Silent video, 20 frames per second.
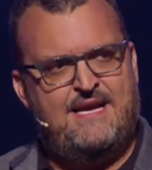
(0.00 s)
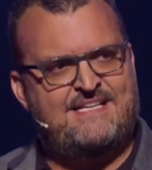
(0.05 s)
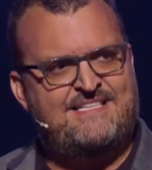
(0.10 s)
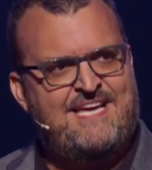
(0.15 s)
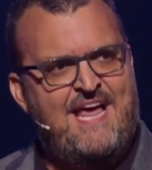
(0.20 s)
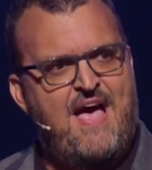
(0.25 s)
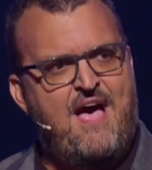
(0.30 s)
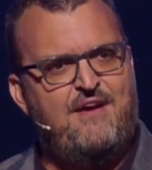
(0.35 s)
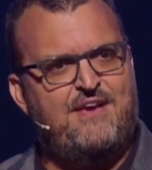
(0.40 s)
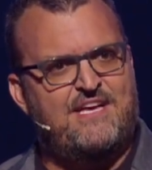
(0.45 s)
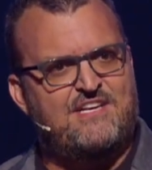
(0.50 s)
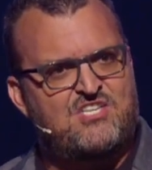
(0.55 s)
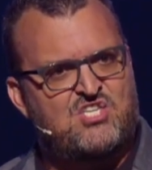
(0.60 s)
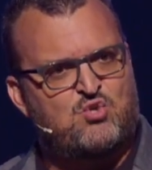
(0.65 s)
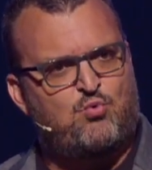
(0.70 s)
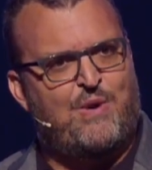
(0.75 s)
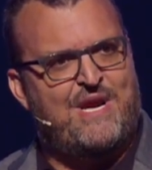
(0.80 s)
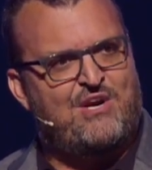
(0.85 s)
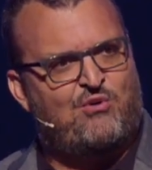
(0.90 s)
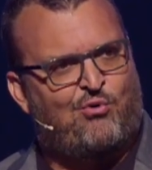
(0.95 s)
Italian
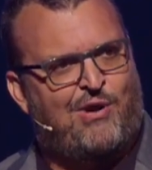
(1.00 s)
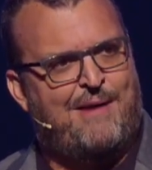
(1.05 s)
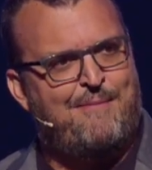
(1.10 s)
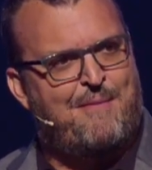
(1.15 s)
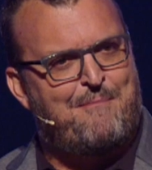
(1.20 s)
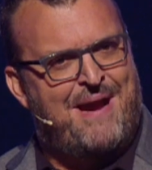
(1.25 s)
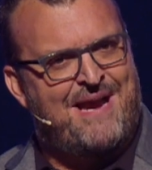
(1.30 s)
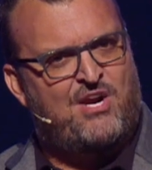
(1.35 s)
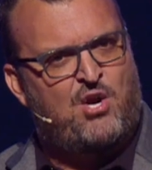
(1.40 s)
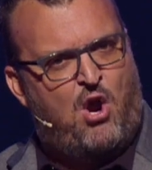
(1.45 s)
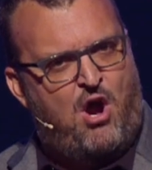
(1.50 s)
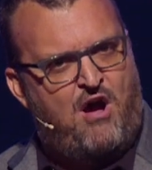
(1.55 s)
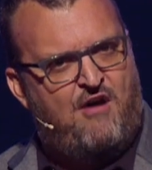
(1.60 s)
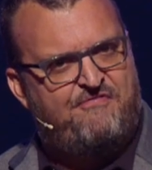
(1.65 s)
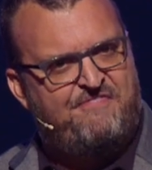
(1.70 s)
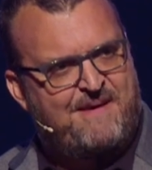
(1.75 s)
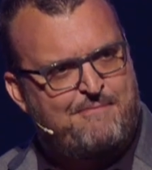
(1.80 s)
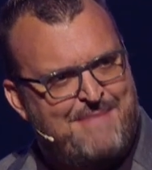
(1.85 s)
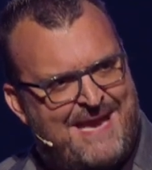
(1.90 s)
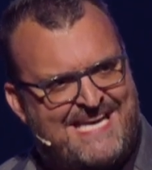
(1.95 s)
sweet cream in my
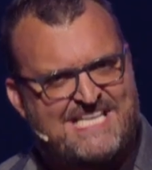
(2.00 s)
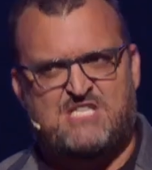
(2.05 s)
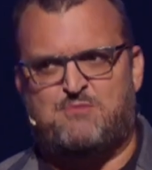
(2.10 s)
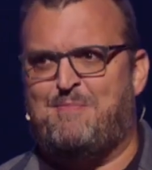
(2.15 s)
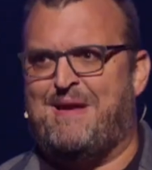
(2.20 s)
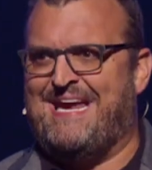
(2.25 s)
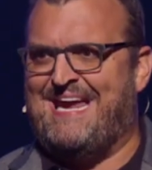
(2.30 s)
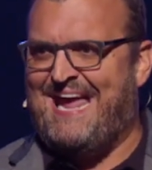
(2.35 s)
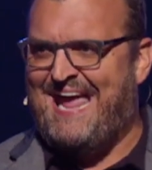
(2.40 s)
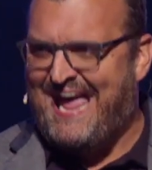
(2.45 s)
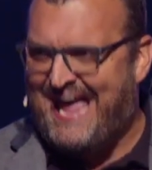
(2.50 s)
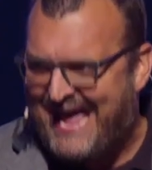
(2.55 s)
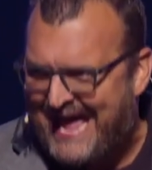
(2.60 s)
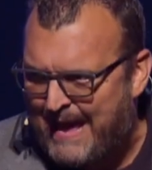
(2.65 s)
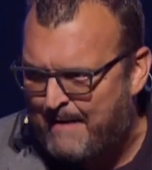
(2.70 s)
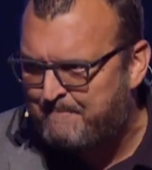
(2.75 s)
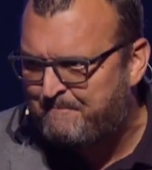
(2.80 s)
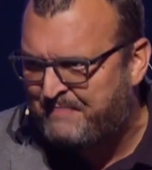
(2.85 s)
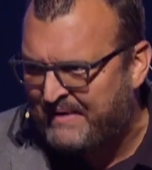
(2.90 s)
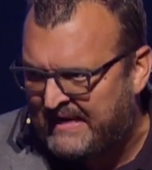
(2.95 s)
coffee makes me
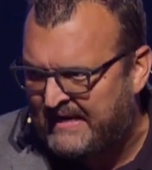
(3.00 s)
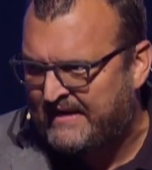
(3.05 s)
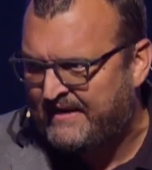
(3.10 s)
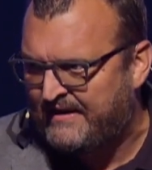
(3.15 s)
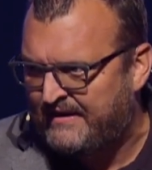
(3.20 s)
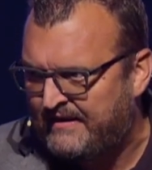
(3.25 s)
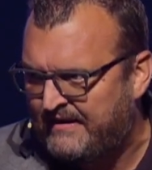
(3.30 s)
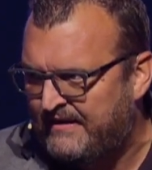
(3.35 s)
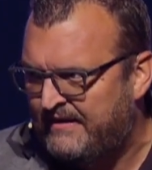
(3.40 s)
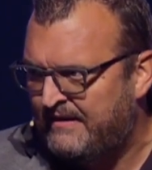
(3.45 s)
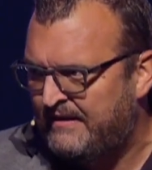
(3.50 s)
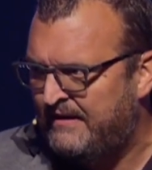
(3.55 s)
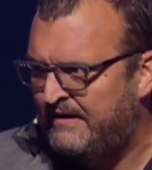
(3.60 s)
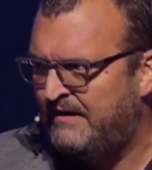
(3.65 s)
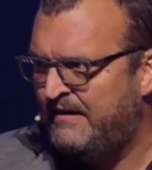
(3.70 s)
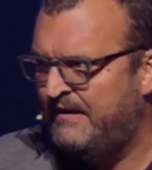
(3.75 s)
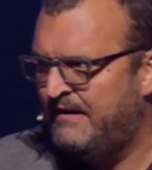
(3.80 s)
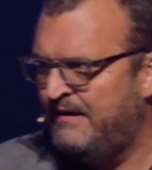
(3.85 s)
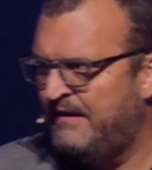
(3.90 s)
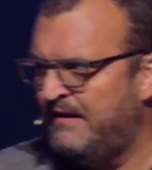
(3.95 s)
happy
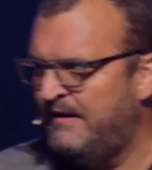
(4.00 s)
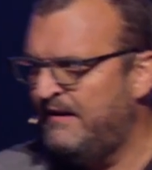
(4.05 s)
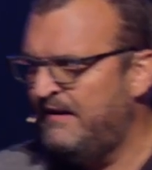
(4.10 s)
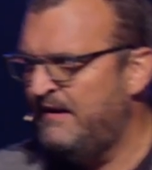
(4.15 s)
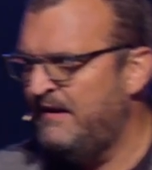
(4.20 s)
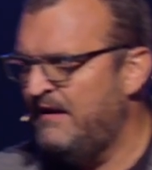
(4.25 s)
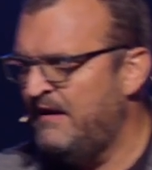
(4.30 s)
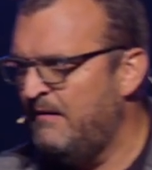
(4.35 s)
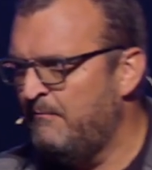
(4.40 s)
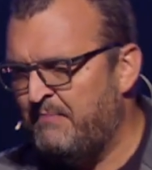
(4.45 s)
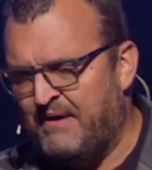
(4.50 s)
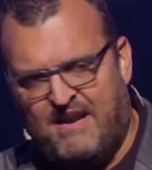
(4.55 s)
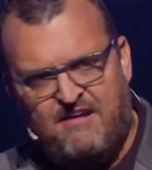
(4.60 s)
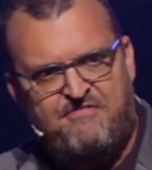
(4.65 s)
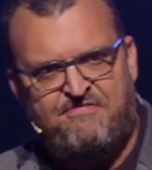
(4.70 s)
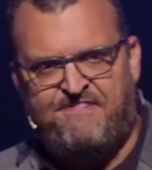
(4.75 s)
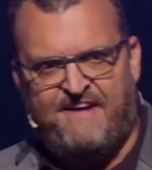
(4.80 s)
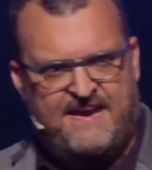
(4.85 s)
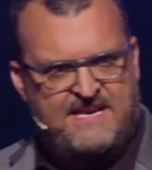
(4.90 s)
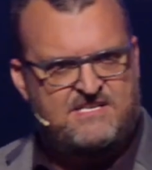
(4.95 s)
but it
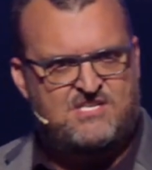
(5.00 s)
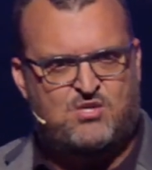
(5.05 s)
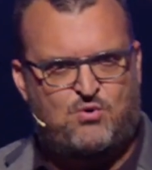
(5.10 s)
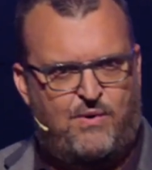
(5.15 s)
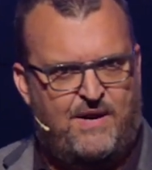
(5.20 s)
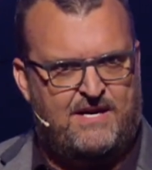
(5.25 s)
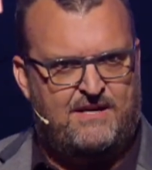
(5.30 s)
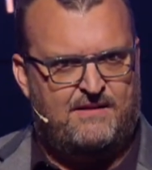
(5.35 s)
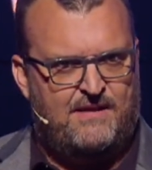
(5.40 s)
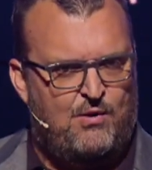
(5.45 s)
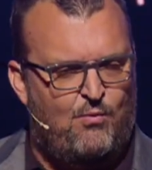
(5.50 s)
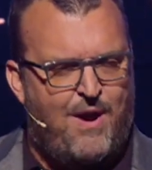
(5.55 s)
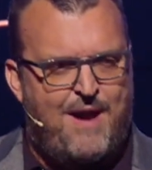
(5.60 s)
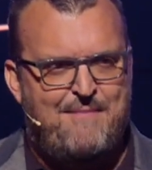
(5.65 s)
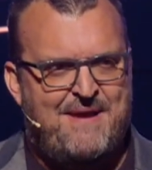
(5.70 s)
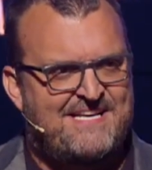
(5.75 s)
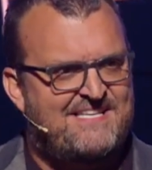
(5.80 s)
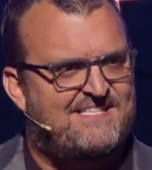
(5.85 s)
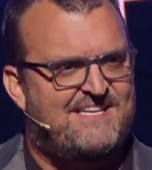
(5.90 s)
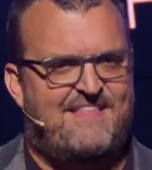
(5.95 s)
fades quickly. Why am
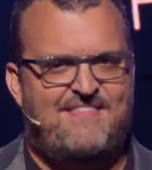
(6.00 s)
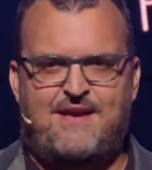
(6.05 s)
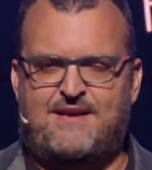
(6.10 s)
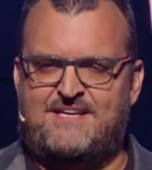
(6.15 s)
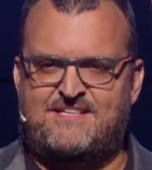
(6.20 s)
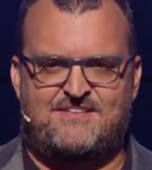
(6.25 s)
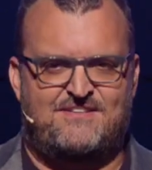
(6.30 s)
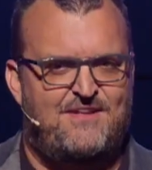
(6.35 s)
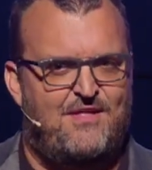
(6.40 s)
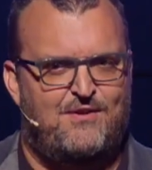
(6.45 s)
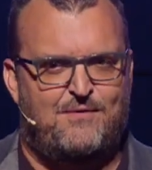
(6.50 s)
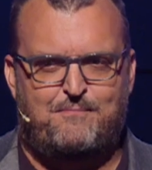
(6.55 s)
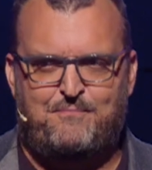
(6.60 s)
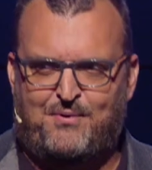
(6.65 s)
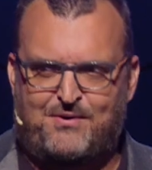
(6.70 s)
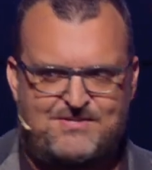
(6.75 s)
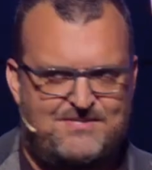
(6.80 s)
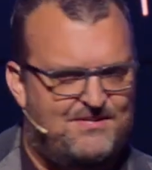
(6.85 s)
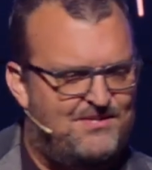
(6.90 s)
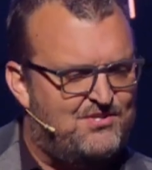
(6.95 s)
I saying that? Because another
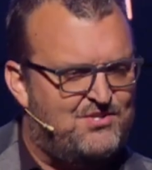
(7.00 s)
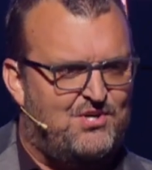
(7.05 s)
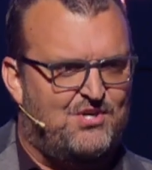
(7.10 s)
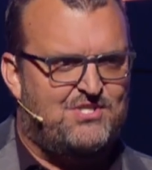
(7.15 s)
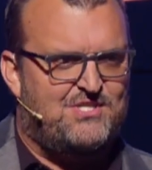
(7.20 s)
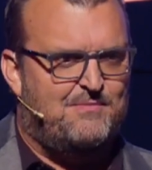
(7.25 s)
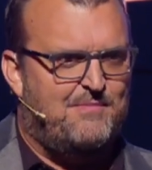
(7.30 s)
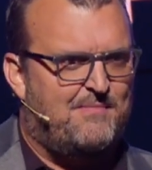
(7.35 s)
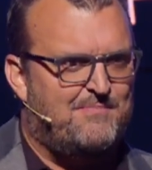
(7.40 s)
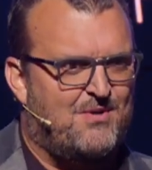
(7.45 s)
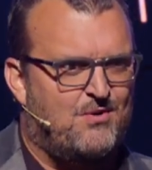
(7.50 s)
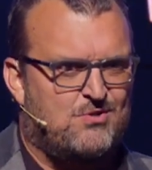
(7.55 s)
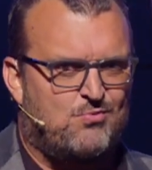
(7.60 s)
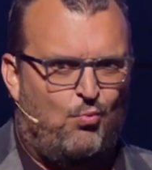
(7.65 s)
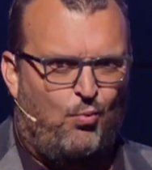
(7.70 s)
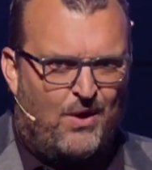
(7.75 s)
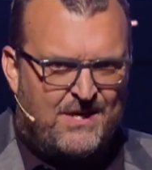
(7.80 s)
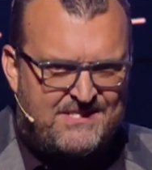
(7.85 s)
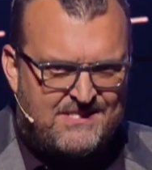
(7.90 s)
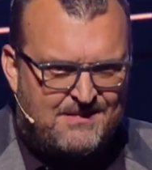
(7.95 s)
person in the church comes up and goes,
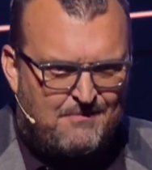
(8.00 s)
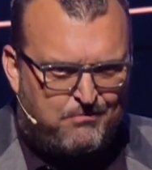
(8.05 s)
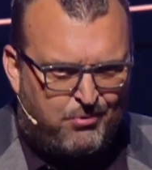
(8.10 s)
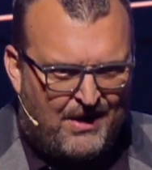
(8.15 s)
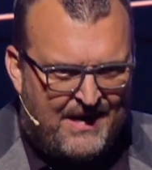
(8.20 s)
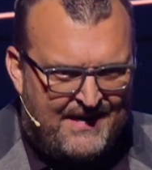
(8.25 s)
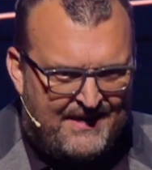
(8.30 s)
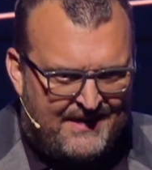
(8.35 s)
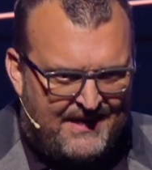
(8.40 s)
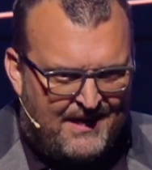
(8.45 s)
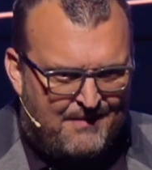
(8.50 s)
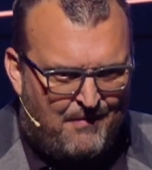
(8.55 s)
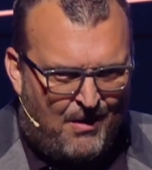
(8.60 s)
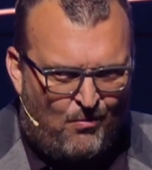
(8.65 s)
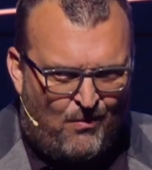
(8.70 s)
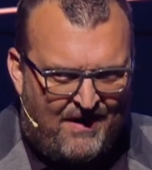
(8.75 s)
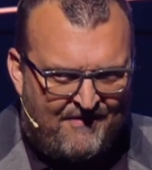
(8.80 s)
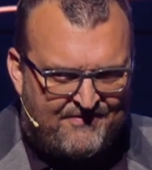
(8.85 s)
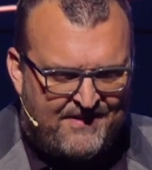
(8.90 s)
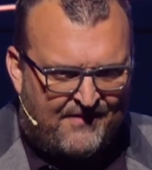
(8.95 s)
What's the brand again? My
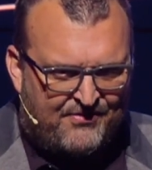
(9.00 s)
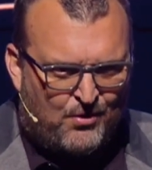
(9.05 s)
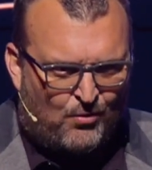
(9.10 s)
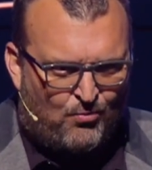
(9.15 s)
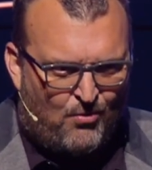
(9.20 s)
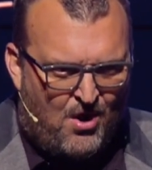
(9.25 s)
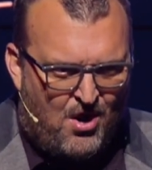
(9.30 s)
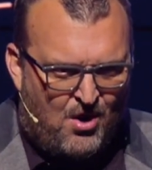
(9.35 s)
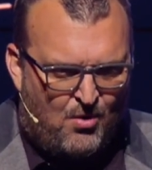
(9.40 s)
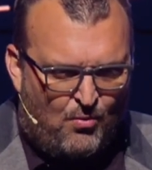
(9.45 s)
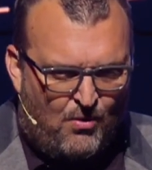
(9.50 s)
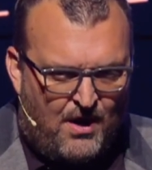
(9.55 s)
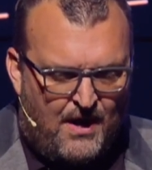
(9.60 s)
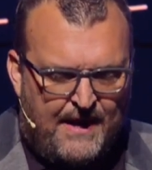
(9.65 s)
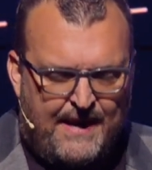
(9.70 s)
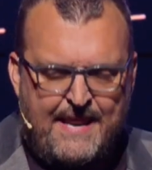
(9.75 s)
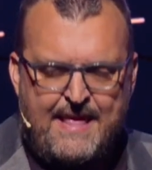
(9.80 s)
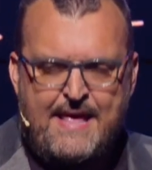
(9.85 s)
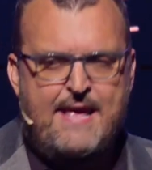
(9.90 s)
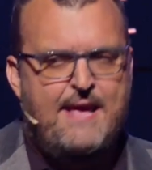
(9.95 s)
wife got the wrong
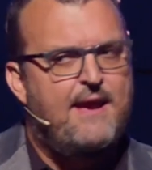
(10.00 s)
one.